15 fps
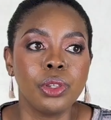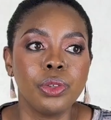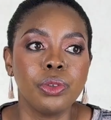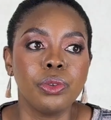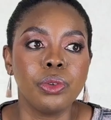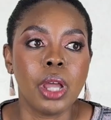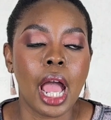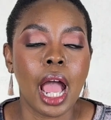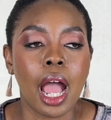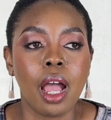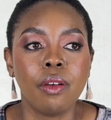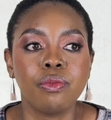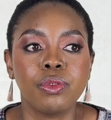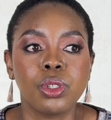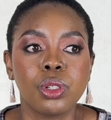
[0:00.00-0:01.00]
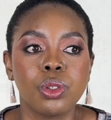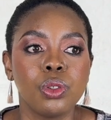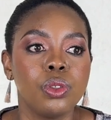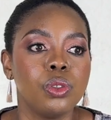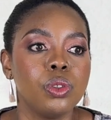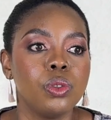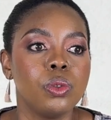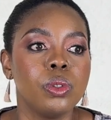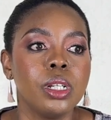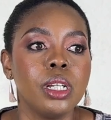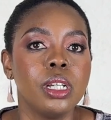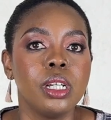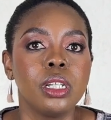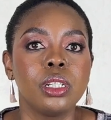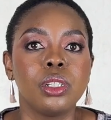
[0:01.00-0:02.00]
you have to
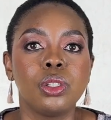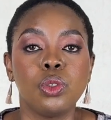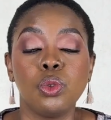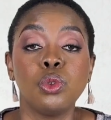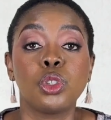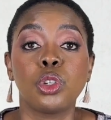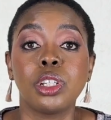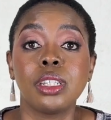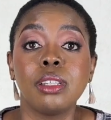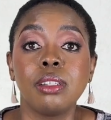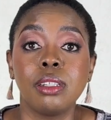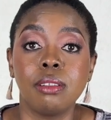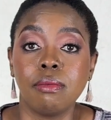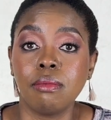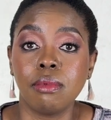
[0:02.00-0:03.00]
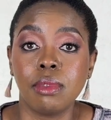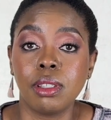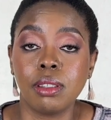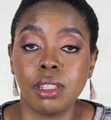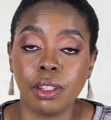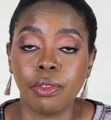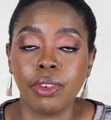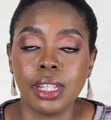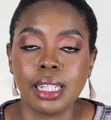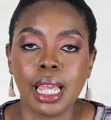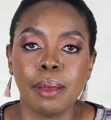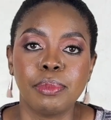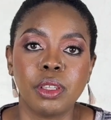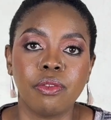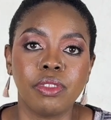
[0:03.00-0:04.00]
do certain different
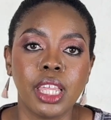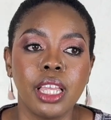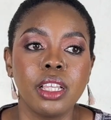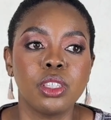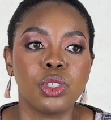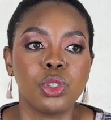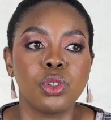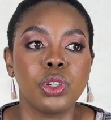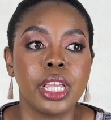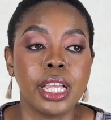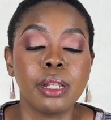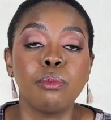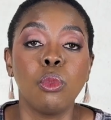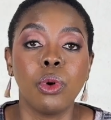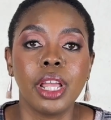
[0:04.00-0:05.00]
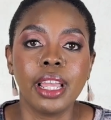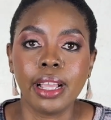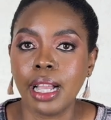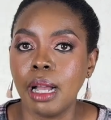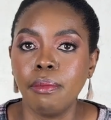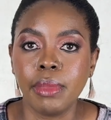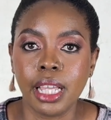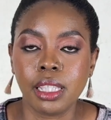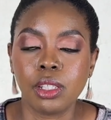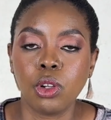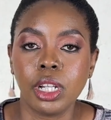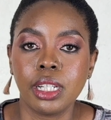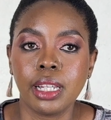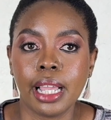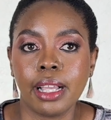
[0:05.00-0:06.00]
types of things to get more income. That's
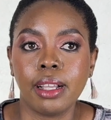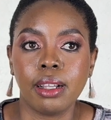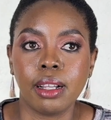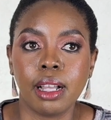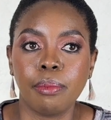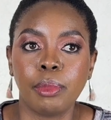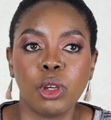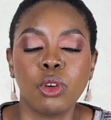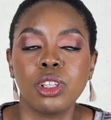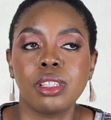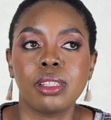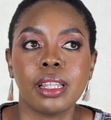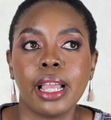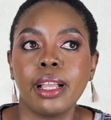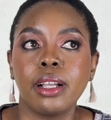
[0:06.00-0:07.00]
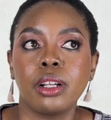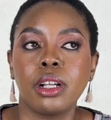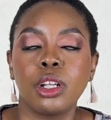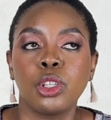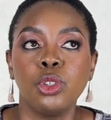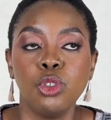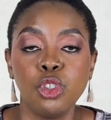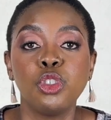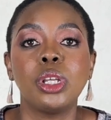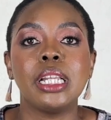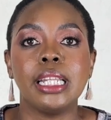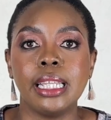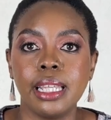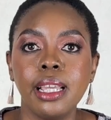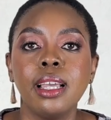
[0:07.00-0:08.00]
not because
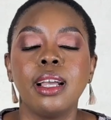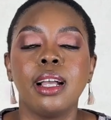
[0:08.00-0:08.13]
usually